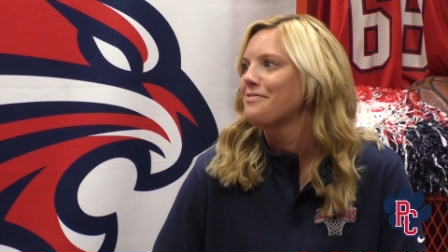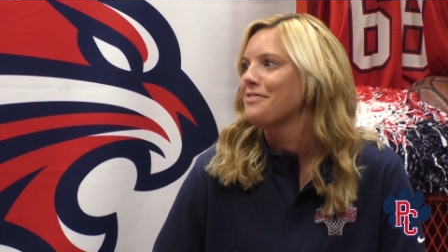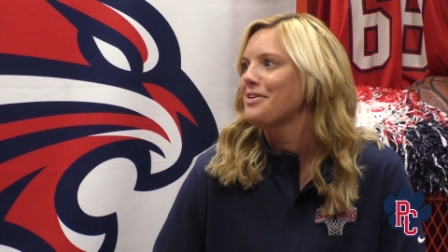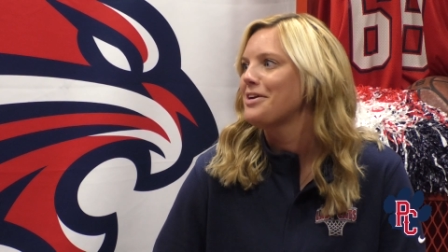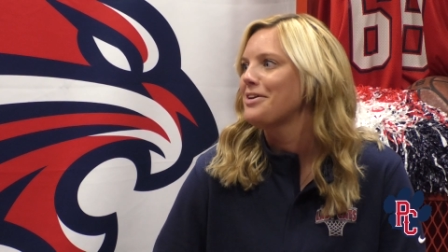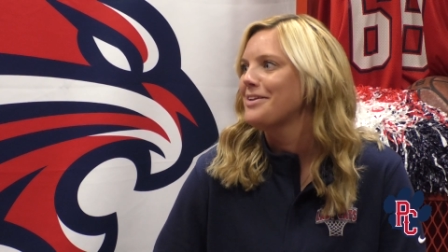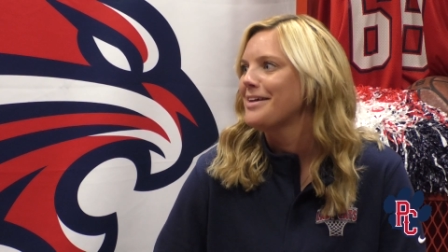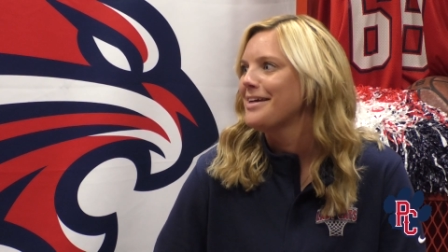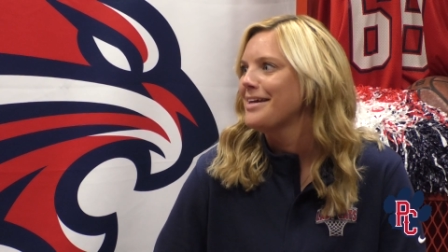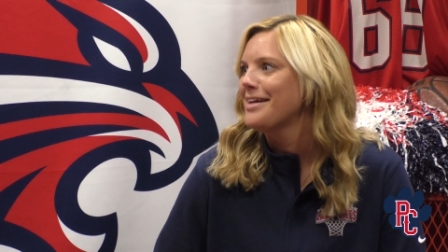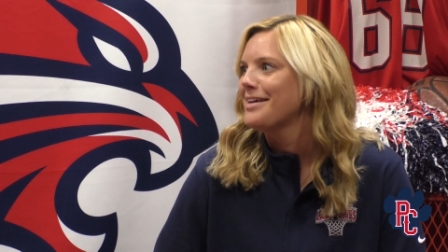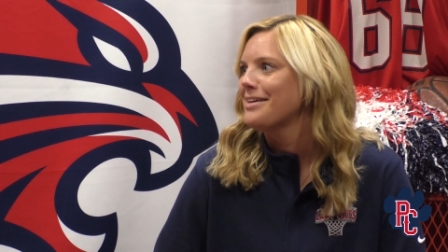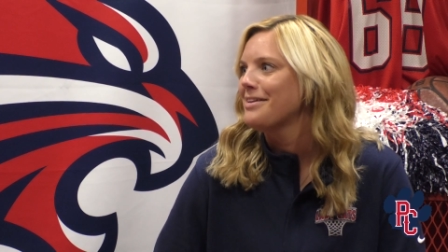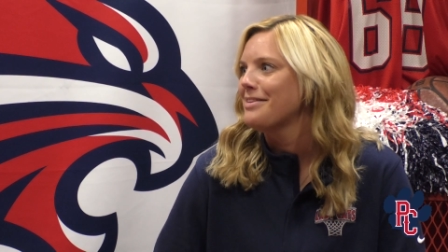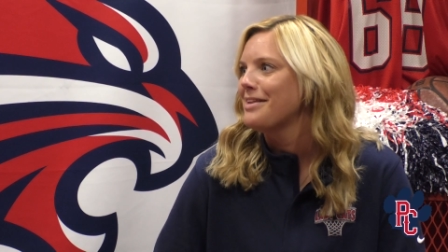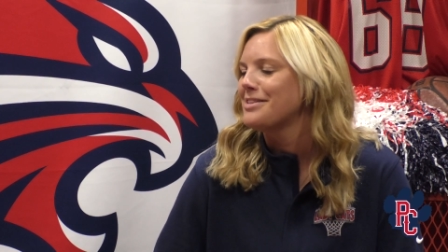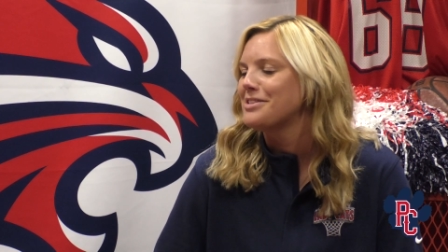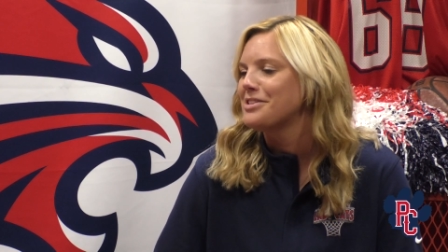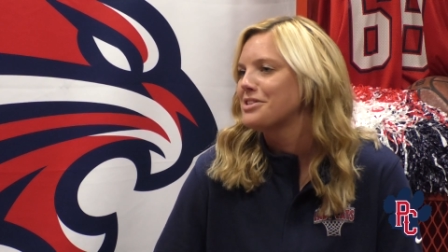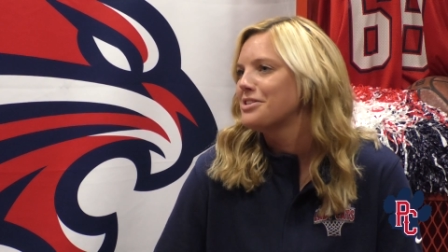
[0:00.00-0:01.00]
feeling
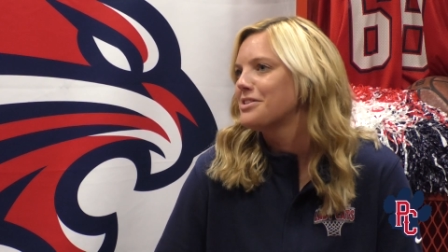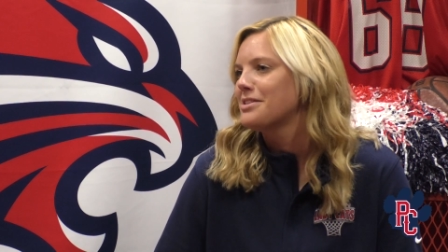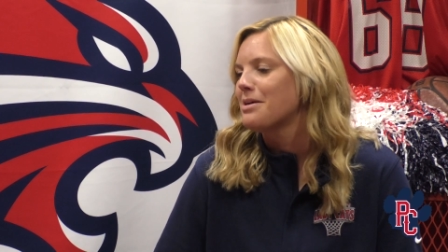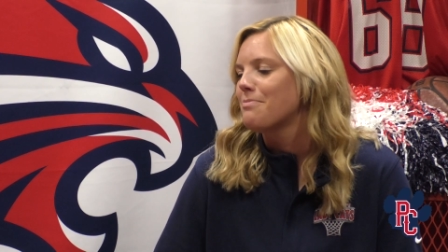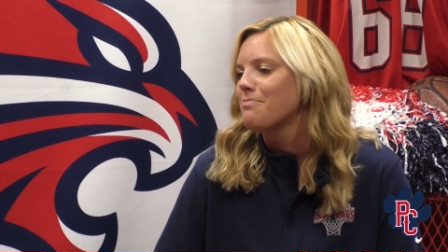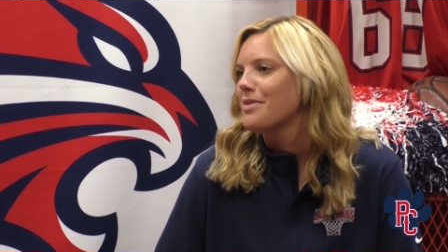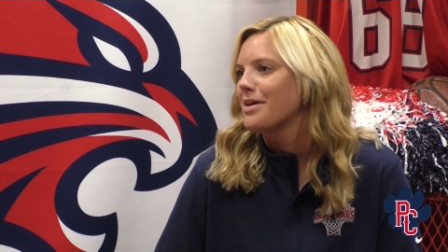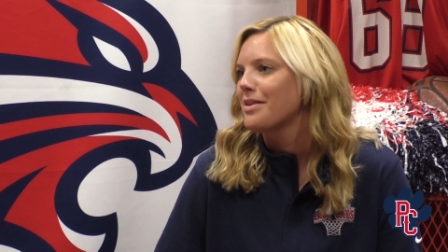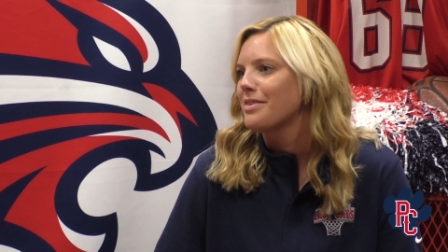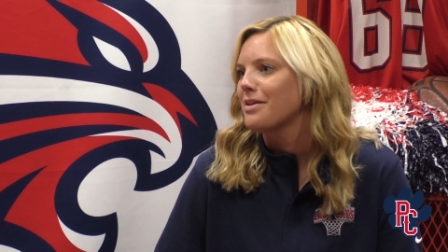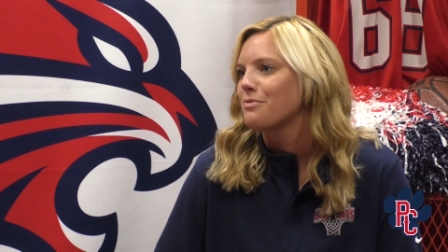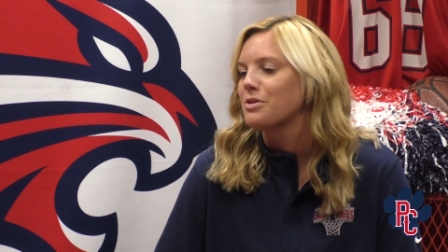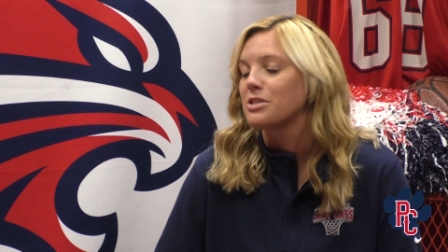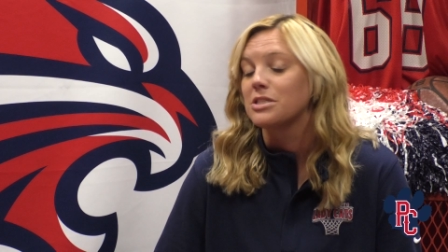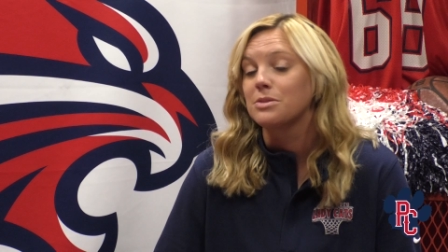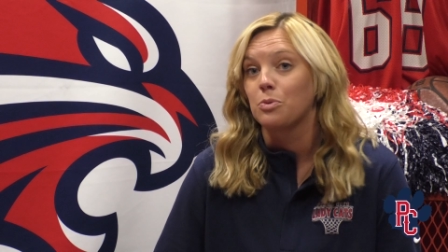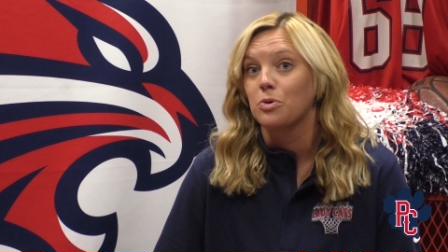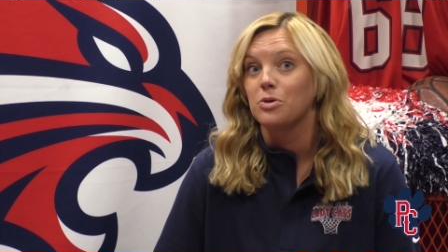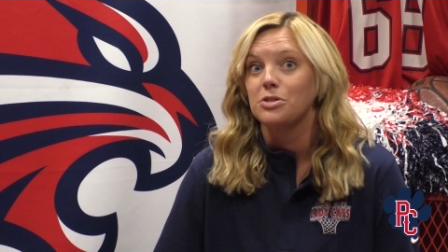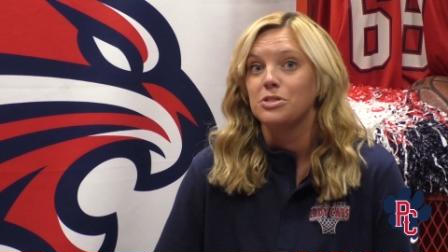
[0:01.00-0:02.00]
that's just something that with
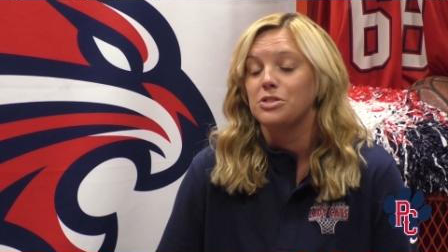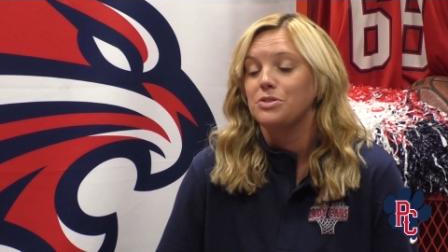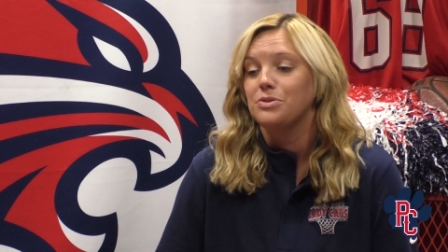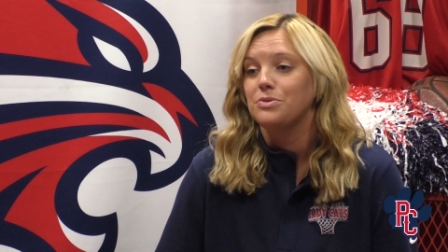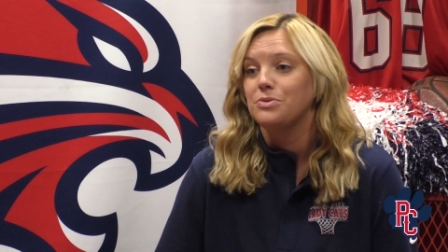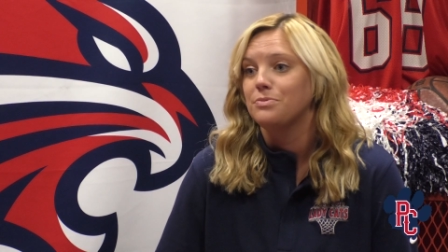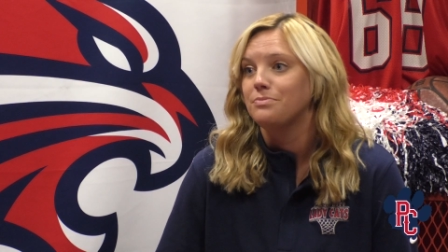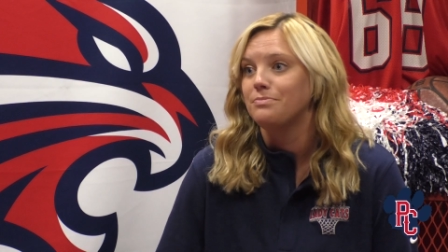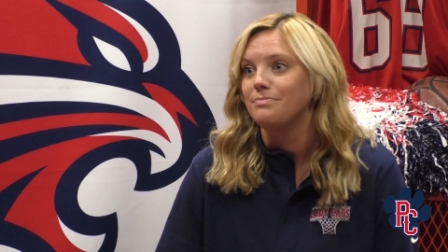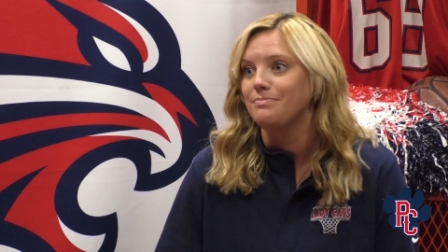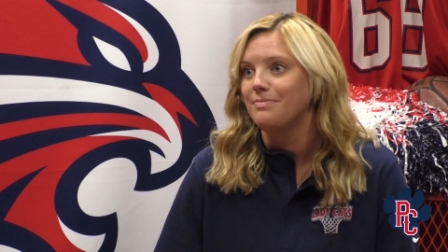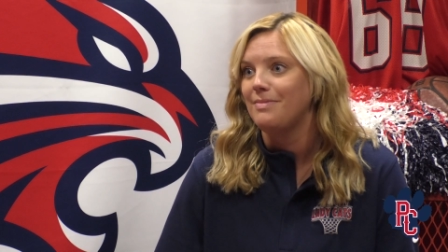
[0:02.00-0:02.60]
sports you